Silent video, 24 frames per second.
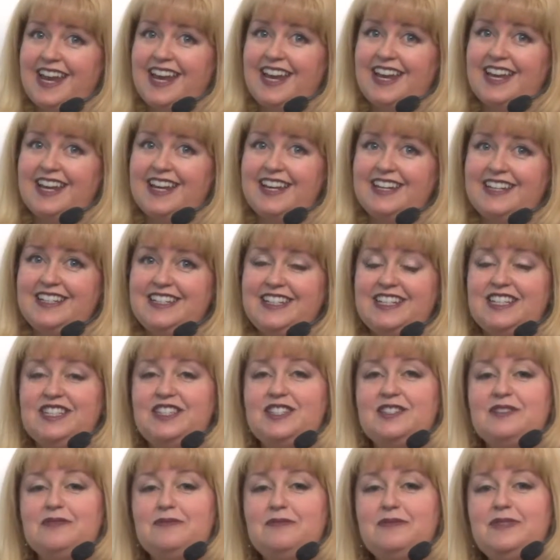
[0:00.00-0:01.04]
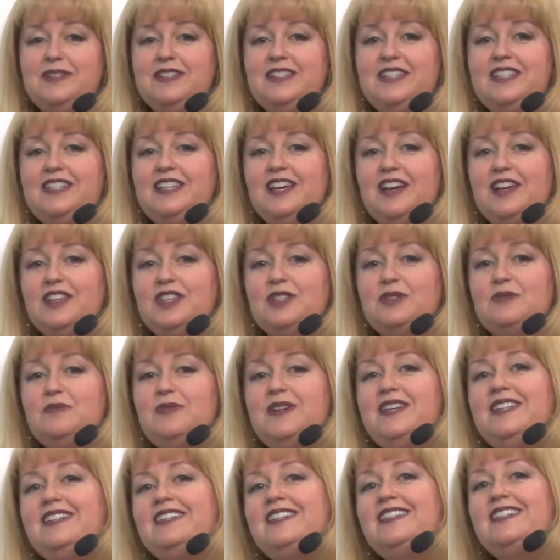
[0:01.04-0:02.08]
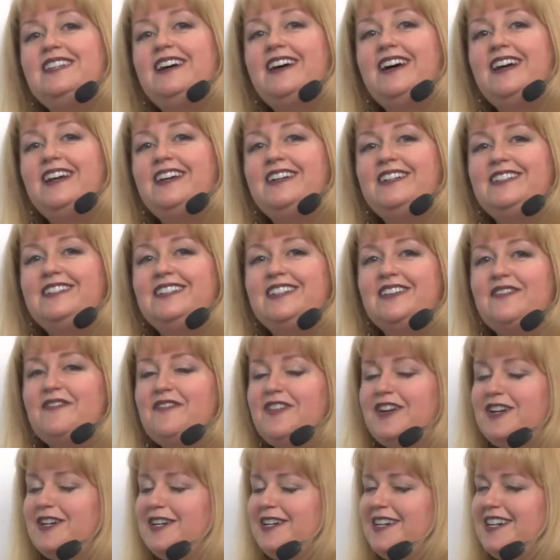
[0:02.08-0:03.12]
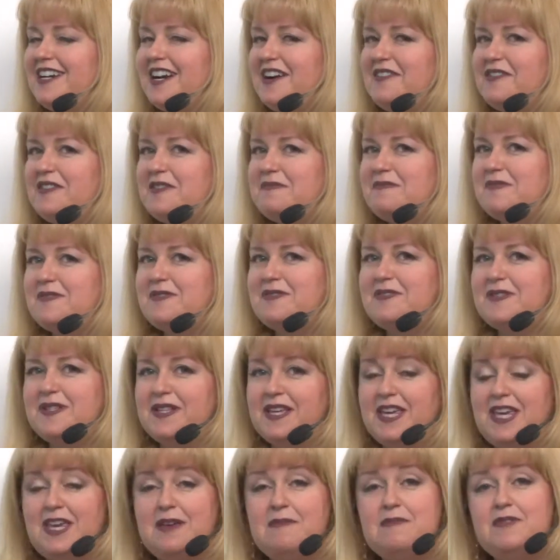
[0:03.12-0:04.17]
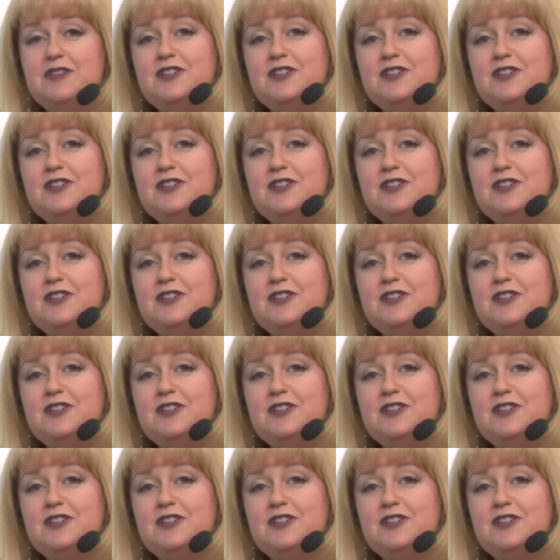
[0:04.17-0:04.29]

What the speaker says: And it's a really sweet style, very comfortable. Keep